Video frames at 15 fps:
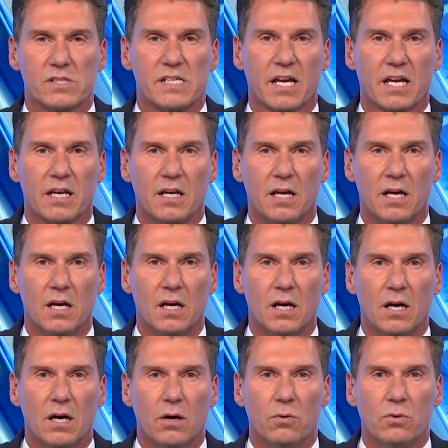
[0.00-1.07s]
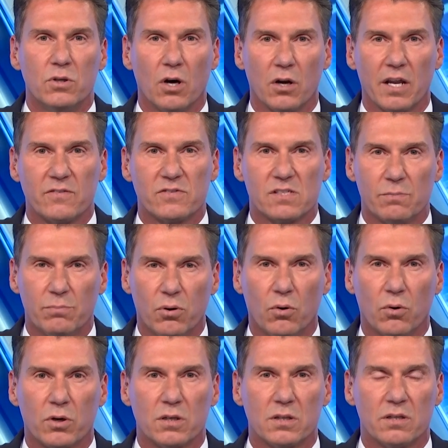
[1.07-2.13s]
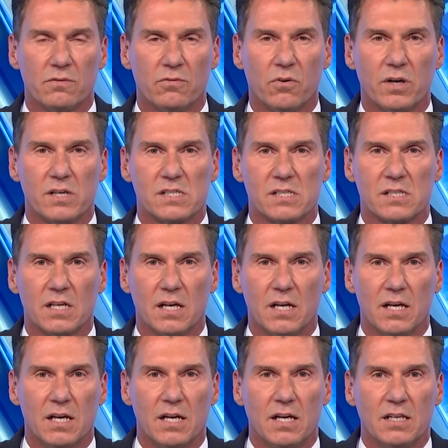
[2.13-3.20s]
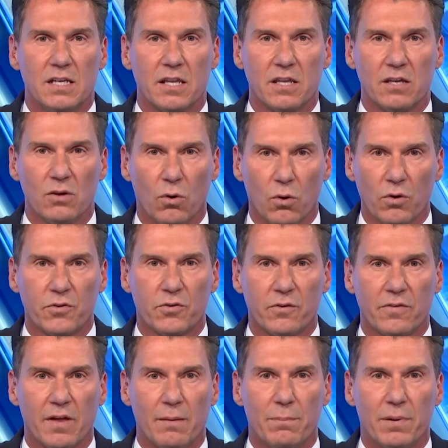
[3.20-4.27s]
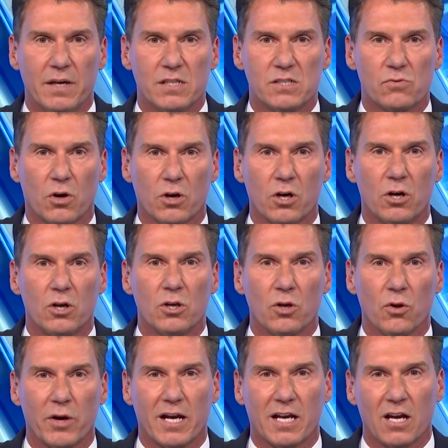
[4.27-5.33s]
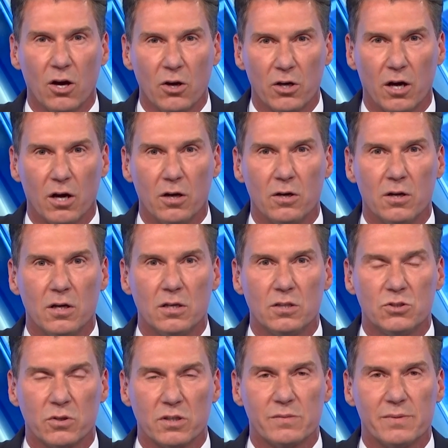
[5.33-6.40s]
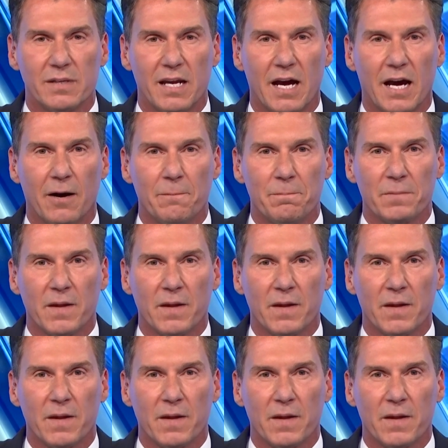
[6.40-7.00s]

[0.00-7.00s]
Second, would not have supported the Voice. Now, the author of that piece, Rocco Loiacono, joins me now.